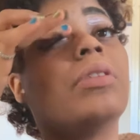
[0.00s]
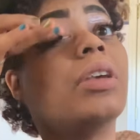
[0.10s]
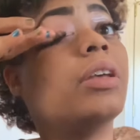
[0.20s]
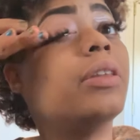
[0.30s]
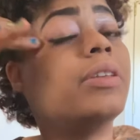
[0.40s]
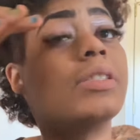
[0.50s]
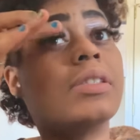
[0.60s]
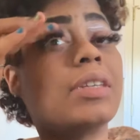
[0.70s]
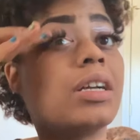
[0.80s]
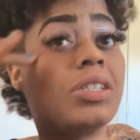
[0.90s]
And this
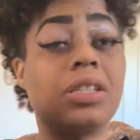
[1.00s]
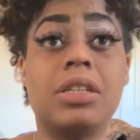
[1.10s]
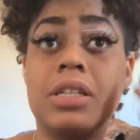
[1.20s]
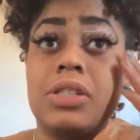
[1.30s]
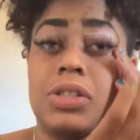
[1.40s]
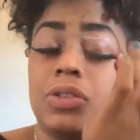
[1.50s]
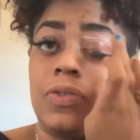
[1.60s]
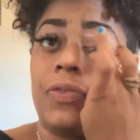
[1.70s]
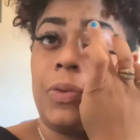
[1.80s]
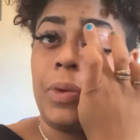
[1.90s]
is actually good too
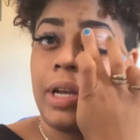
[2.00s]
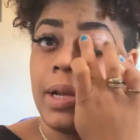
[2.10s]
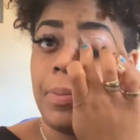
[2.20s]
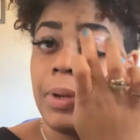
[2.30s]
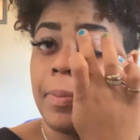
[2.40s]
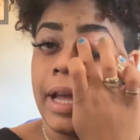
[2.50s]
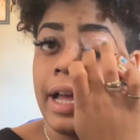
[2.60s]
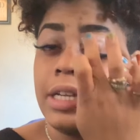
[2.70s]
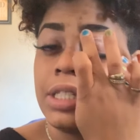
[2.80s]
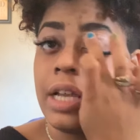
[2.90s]
for when I put my
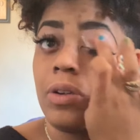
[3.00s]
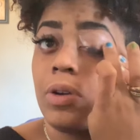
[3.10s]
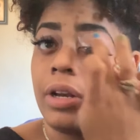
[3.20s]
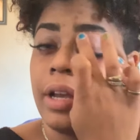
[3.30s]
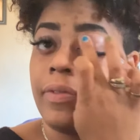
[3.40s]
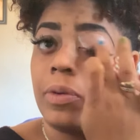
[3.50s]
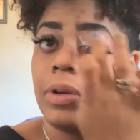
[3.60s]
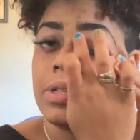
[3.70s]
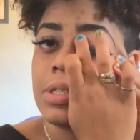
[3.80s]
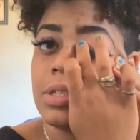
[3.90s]
eyeshadow on
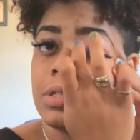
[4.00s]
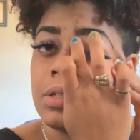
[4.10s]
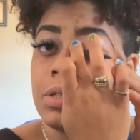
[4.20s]
afterwards.